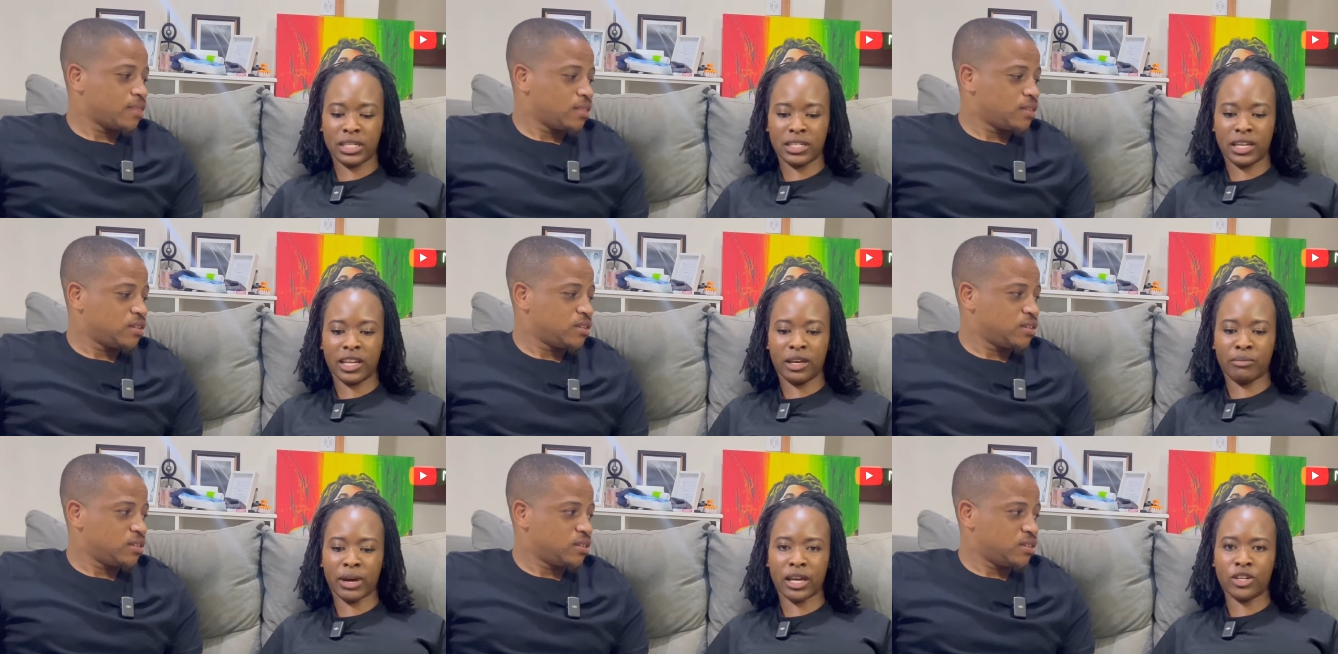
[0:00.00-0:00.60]

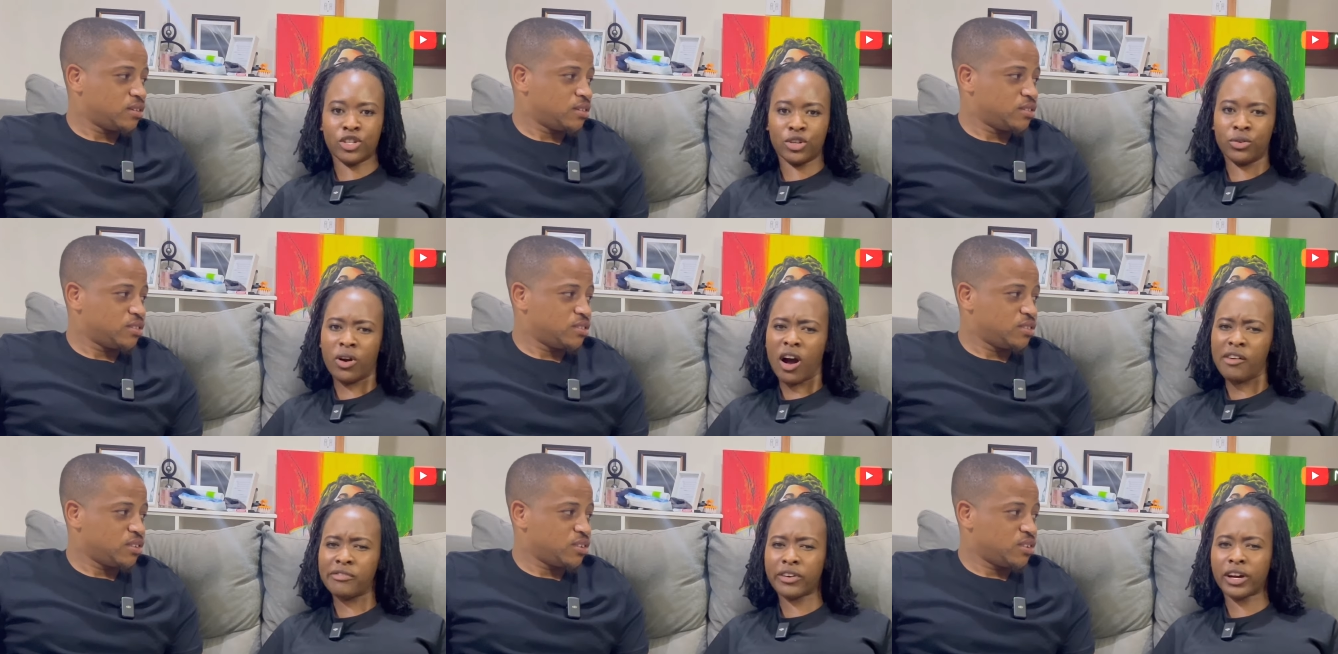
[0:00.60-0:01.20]
Speaker 1: DNA man, do you
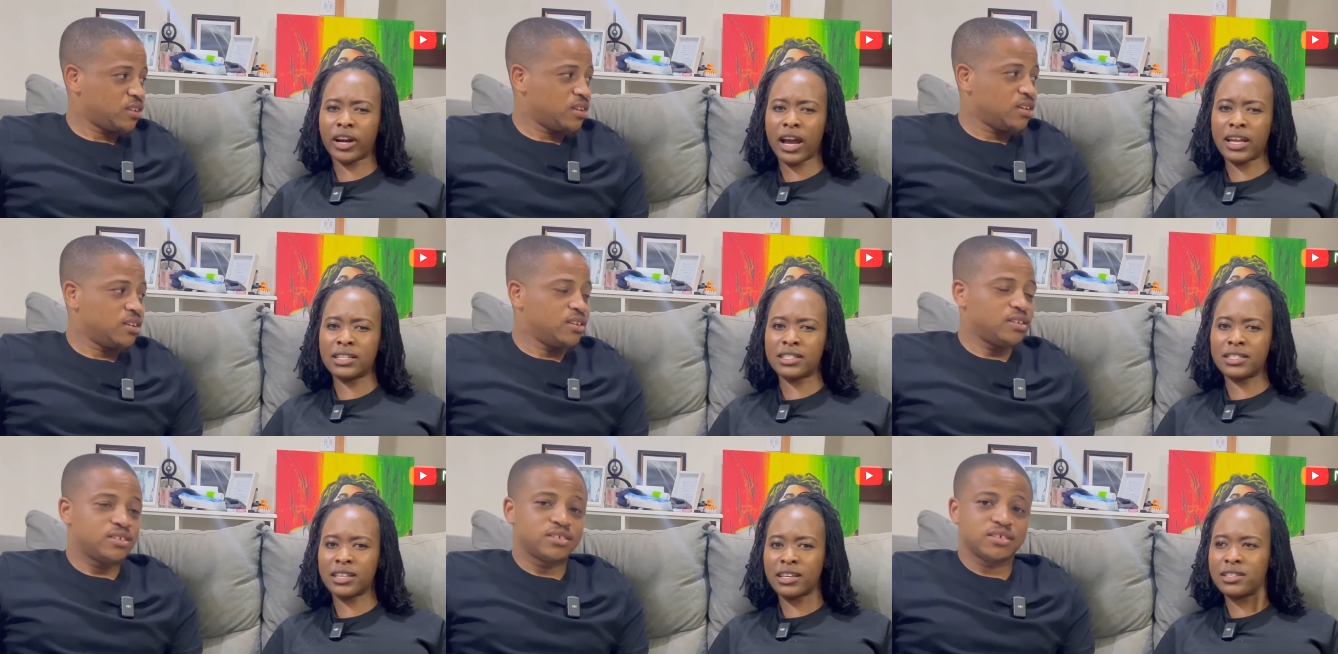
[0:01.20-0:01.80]
offer
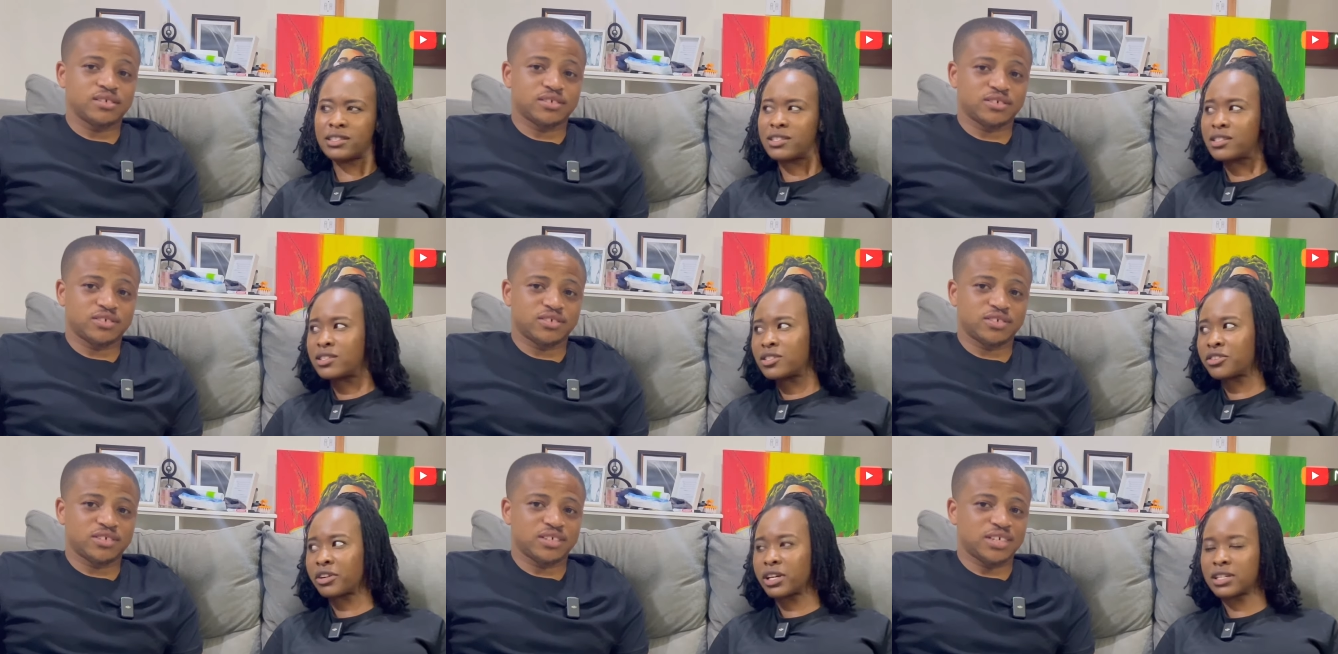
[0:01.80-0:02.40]

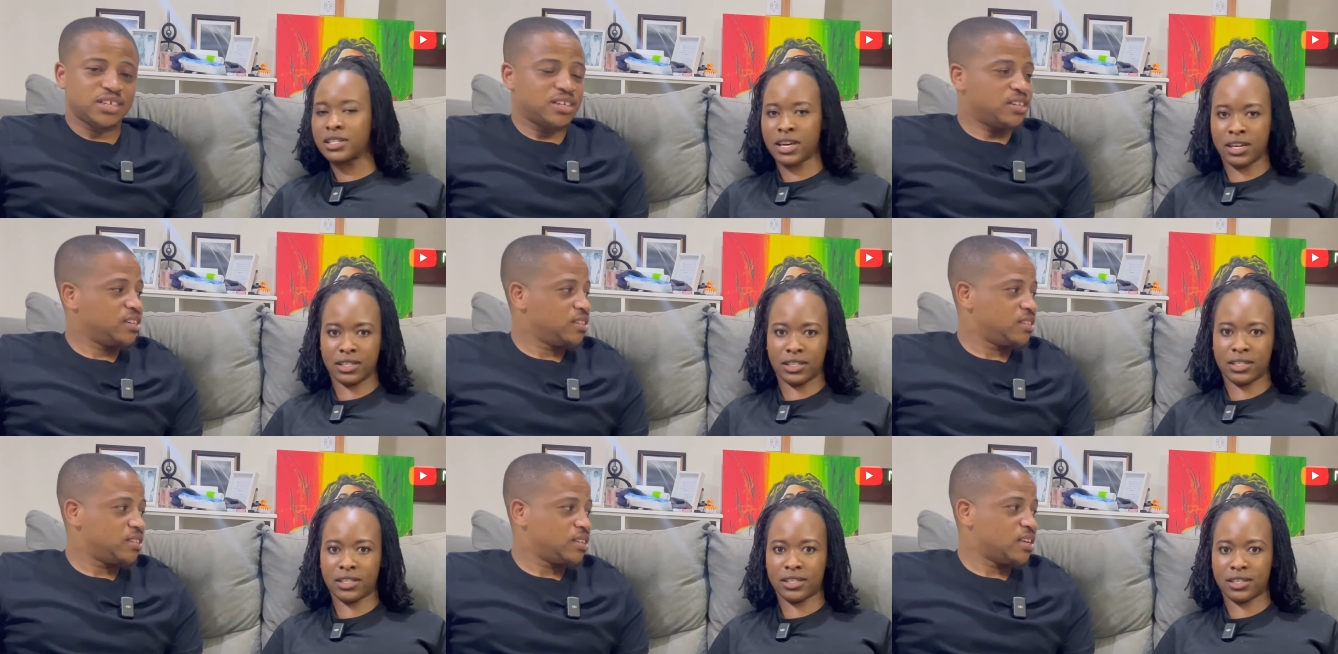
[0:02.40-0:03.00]
ancestry
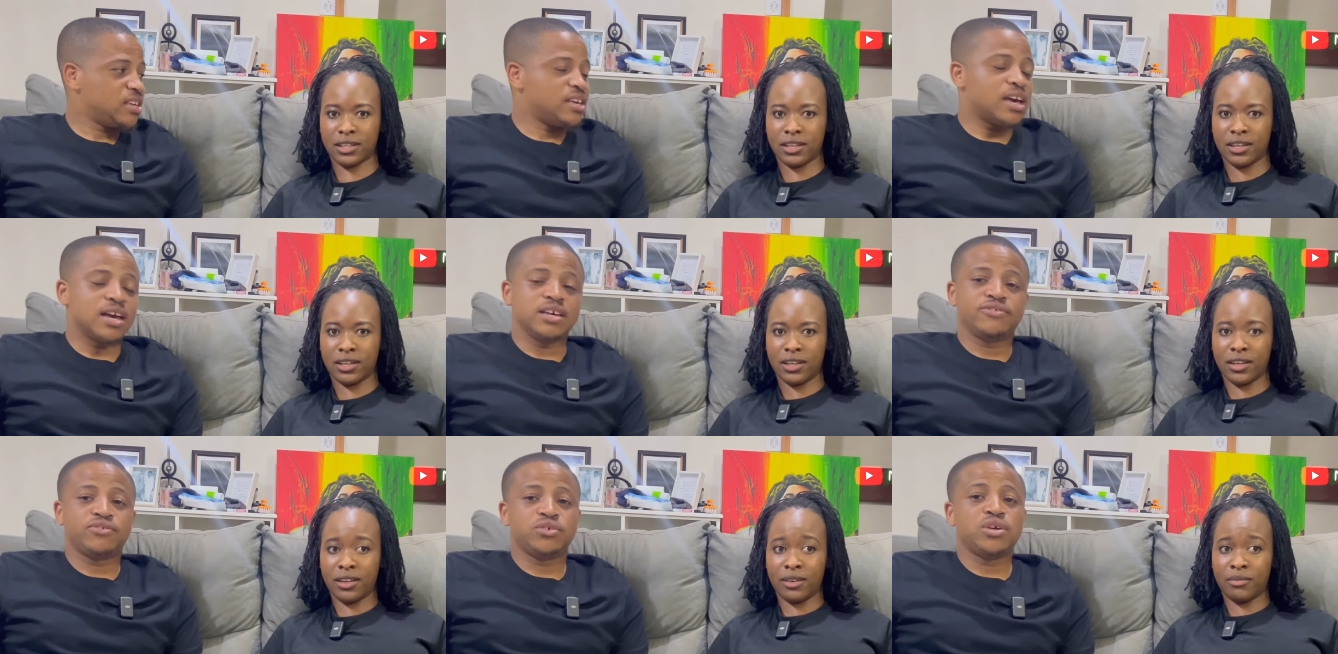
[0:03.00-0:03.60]
tests?
Speaker 2: Yeah,
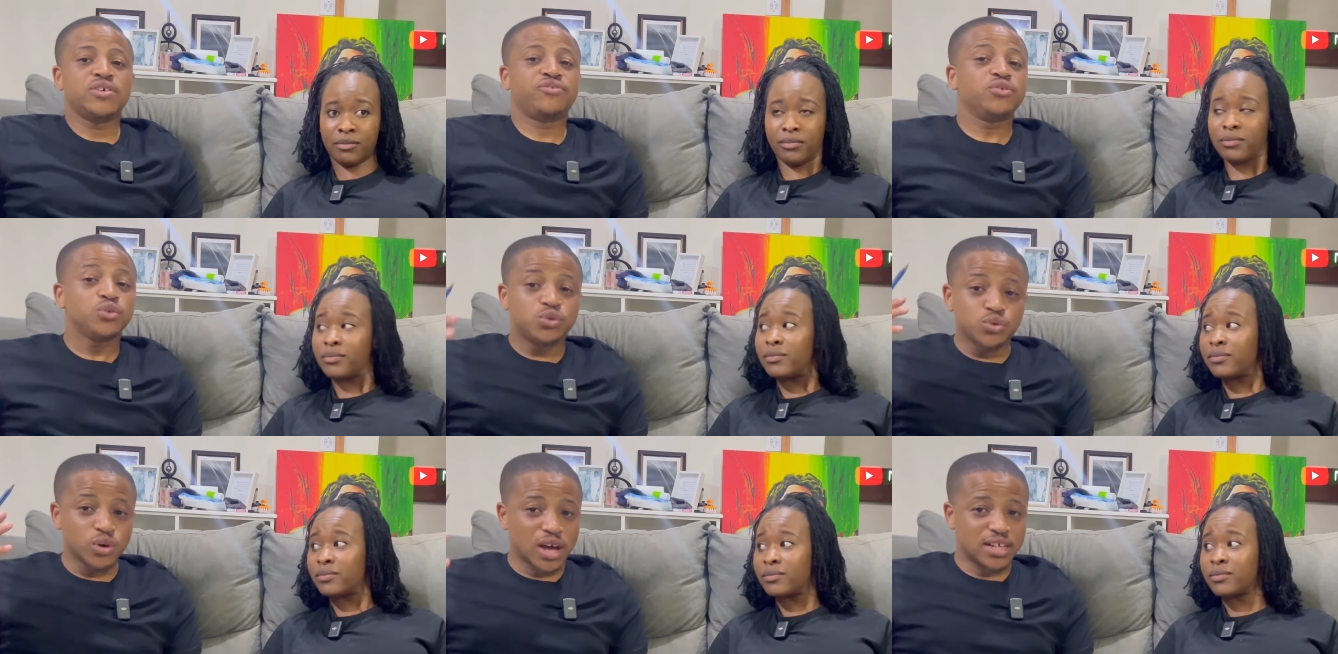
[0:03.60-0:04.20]
if you if you
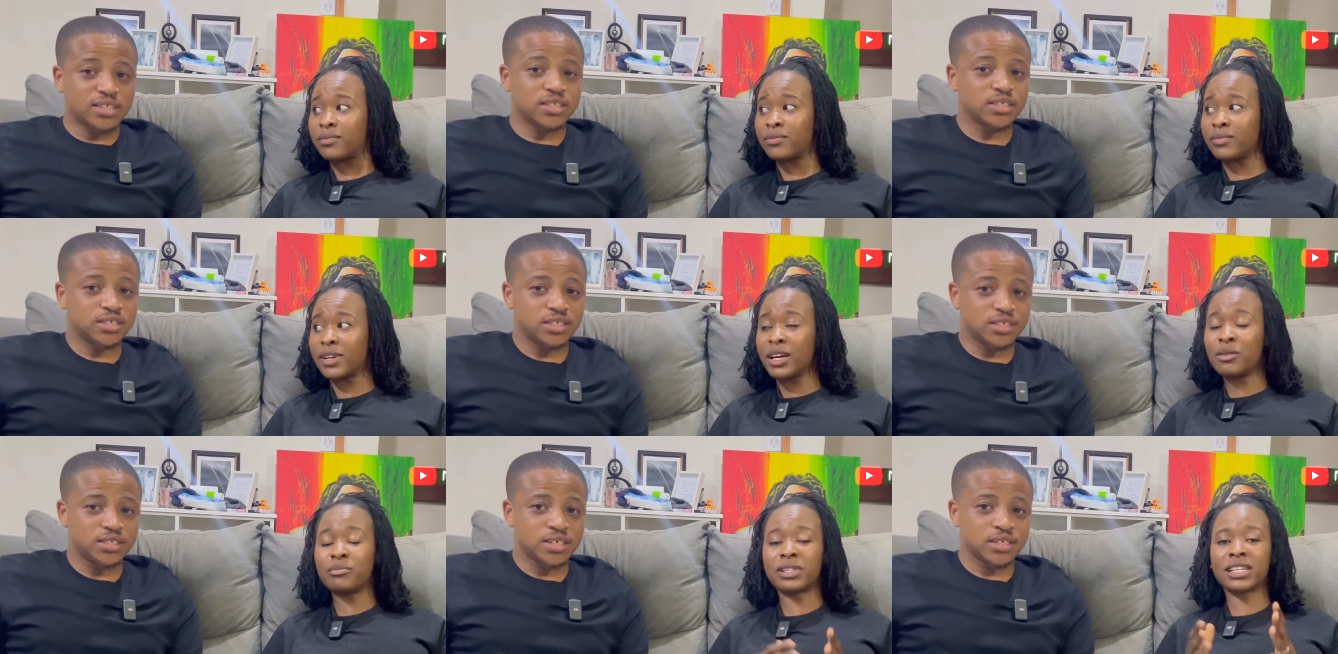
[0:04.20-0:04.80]
do ancestry tests,